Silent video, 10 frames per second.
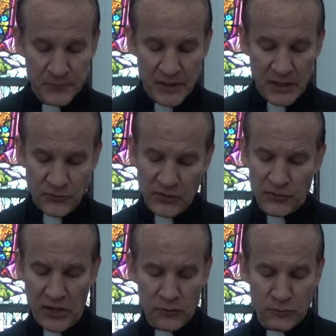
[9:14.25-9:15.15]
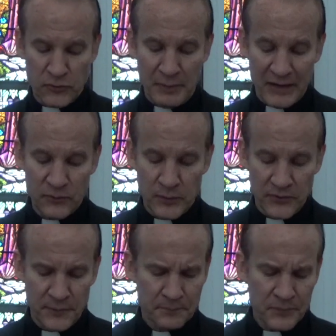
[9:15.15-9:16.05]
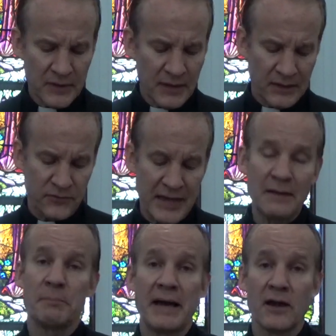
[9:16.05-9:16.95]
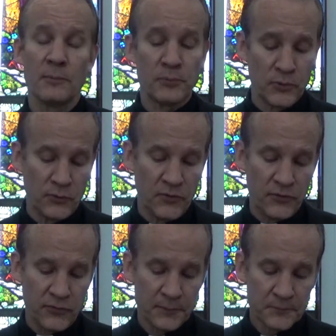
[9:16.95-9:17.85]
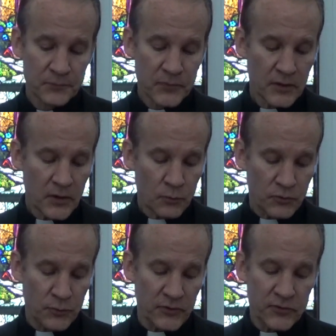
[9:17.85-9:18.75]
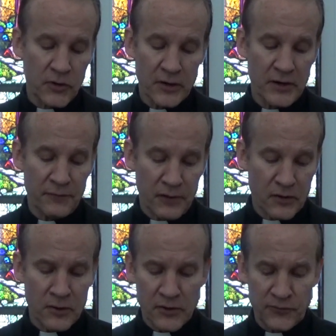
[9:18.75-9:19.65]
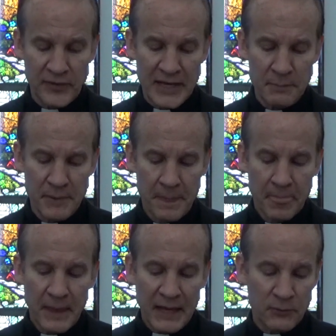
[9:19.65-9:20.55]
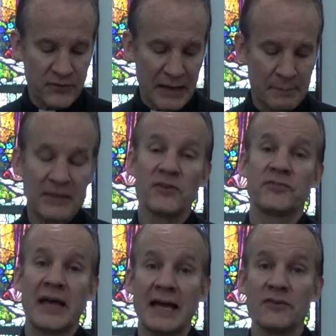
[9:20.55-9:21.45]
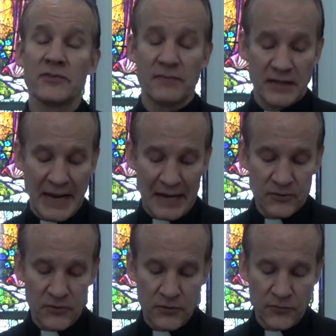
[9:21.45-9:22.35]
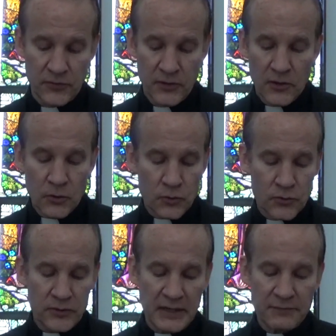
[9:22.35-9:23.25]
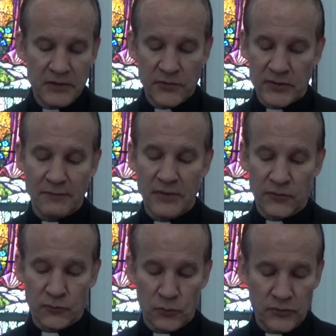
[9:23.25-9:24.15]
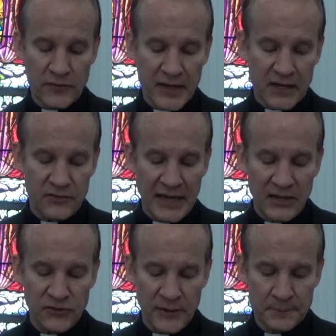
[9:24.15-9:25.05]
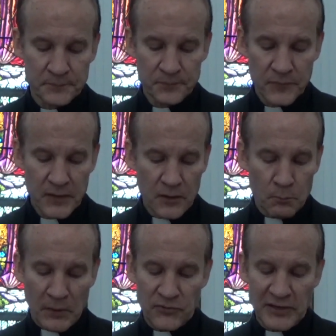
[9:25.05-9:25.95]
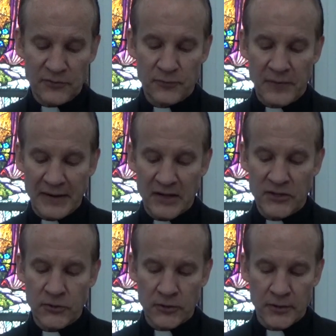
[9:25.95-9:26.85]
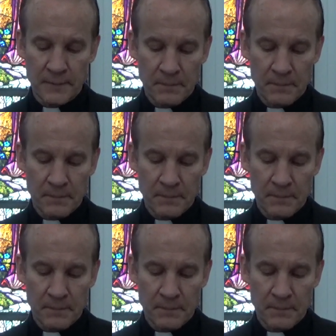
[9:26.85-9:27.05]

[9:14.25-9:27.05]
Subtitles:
And St. Charles' response was, it's not by our prudence, which was caught asleep, and was not by the science of the doctors, who couldn't even discover the source of the contagion, much less find a cure.